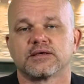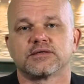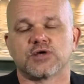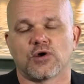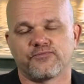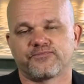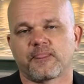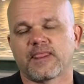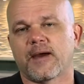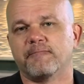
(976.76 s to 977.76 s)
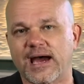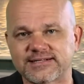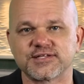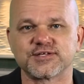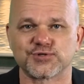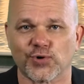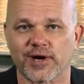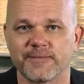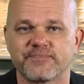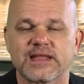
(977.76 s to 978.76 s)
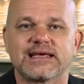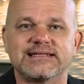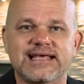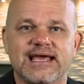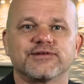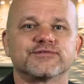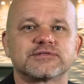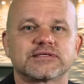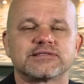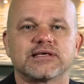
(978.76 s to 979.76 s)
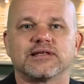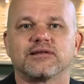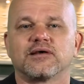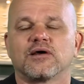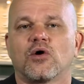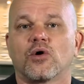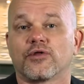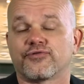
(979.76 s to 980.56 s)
So, back to the story. Daniel 16 or